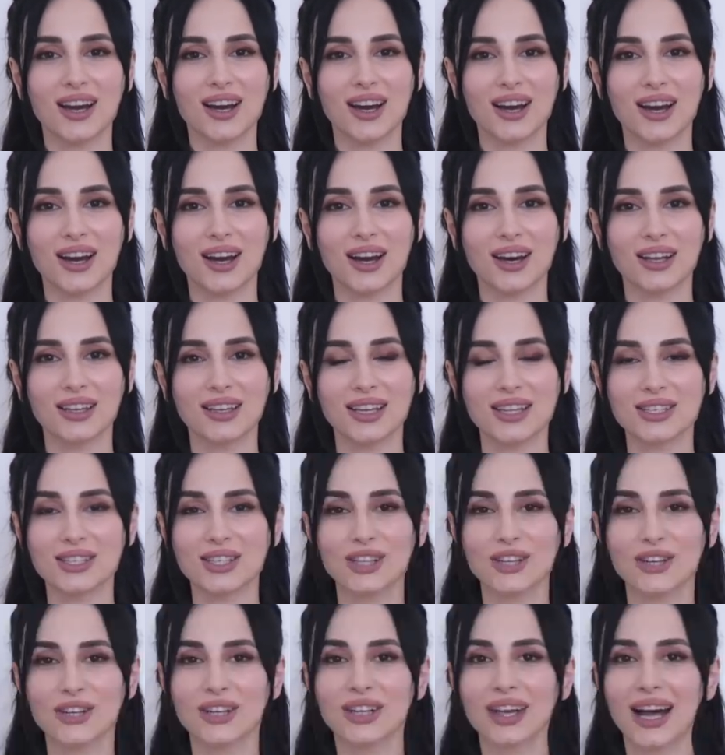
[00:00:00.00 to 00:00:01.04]
Let's
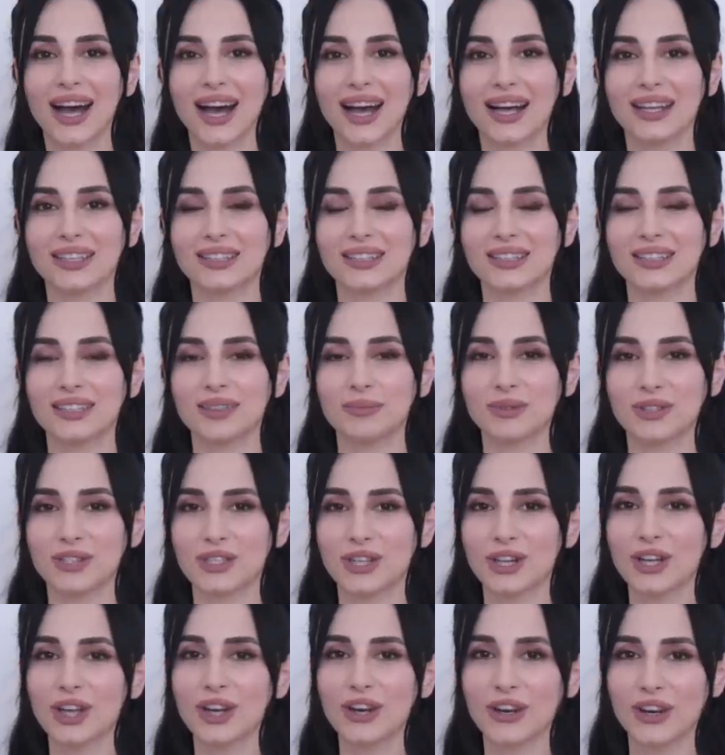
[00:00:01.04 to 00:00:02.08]
look at
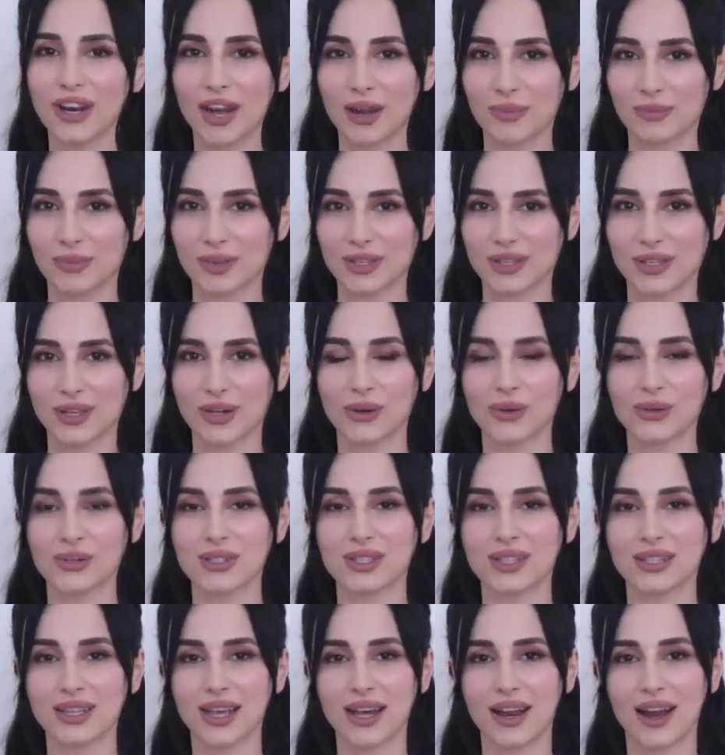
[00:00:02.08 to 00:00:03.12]
particular
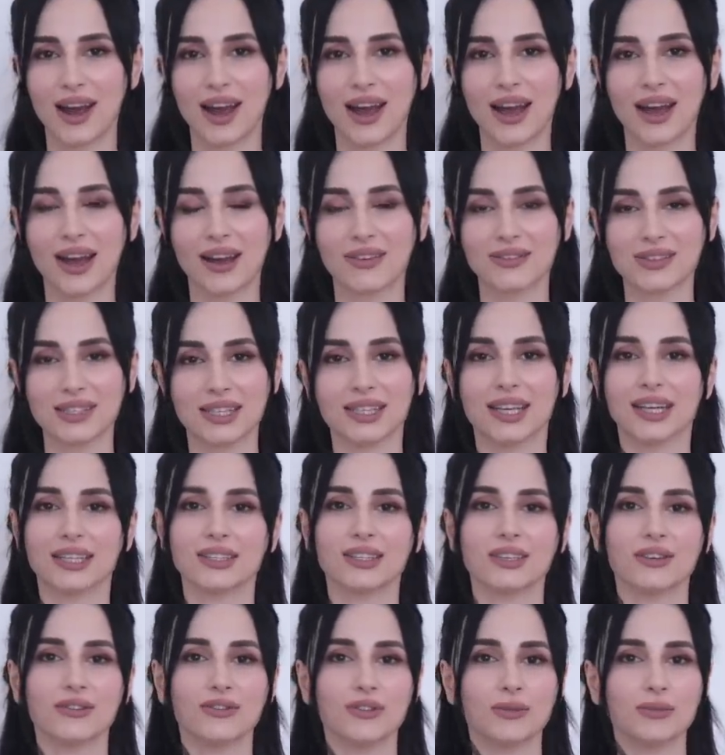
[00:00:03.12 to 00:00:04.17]
episodes that I have
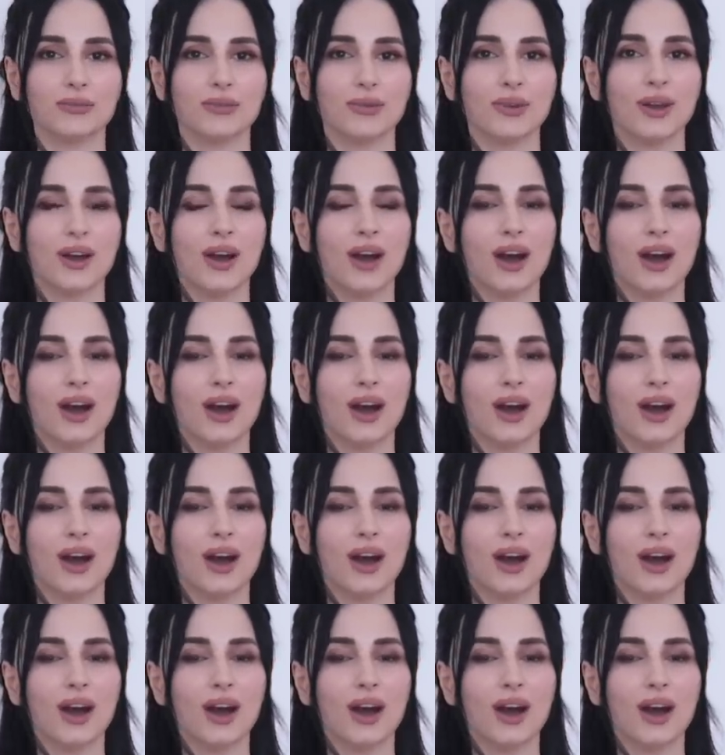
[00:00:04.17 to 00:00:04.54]
selected from